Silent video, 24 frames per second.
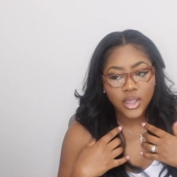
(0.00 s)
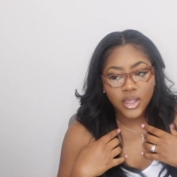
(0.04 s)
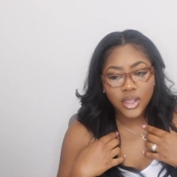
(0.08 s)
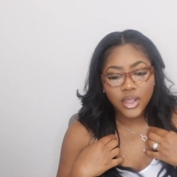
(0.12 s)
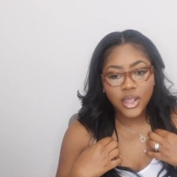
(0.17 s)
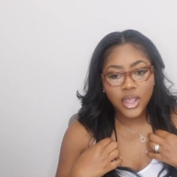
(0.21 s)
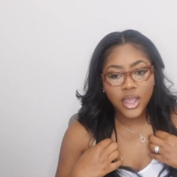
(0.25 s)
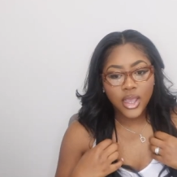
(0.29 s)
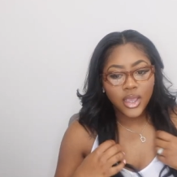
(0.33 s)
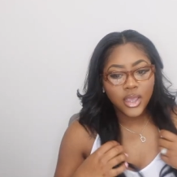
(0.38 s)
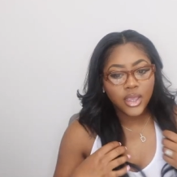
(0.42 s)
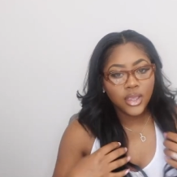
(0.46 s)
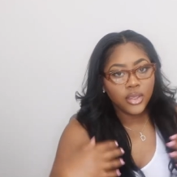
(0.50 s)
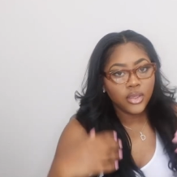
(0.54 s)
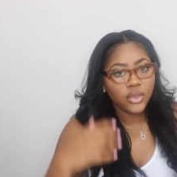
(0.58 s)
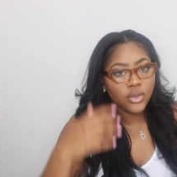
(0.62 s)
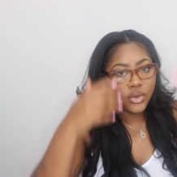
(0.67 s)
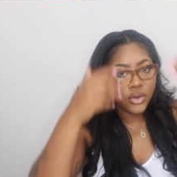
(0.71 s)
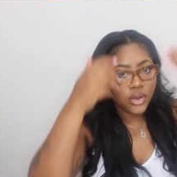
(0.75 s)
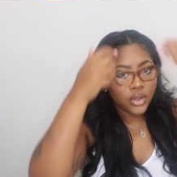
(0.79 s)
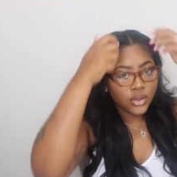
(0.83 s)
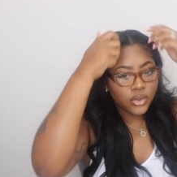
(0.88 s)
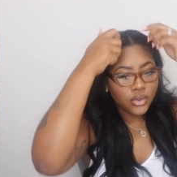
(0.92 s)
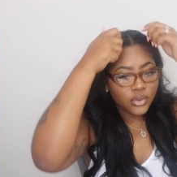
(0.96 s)
Like, you
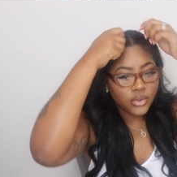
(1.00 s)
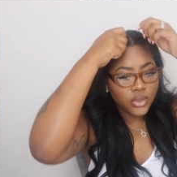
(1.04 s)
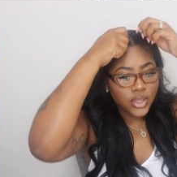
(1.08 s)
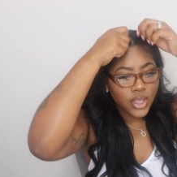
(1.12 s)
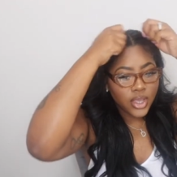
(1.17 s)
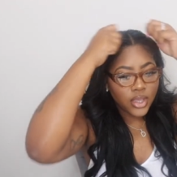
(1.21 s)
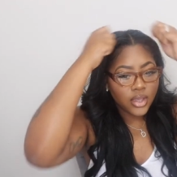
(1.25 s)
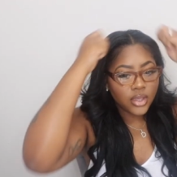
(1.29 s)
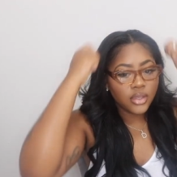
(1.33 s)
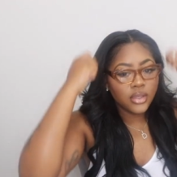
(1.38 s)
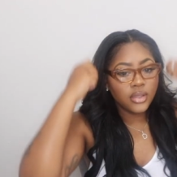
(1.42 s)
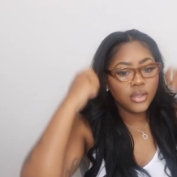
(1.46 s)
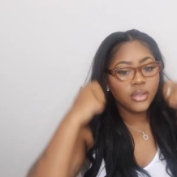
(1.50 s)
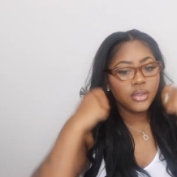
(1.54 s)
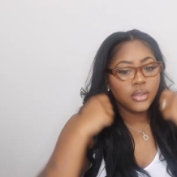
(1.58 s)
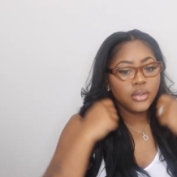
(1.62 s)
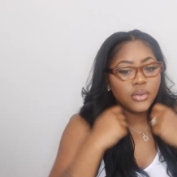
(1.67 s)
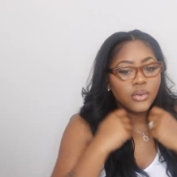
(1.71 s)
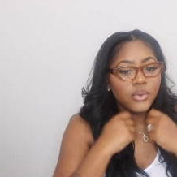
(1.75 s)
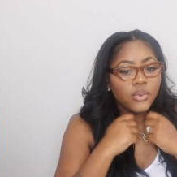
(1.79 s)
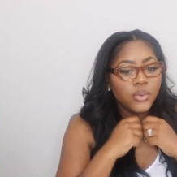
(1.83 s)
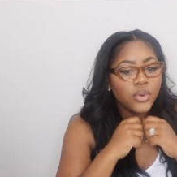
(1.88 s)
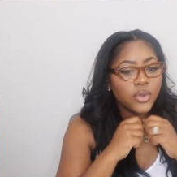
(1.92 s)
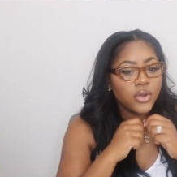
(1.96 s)
know, like
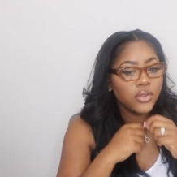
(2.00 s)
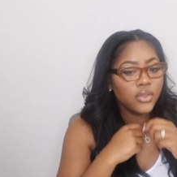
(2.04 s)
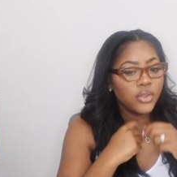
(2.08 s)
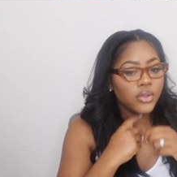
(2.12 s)
one of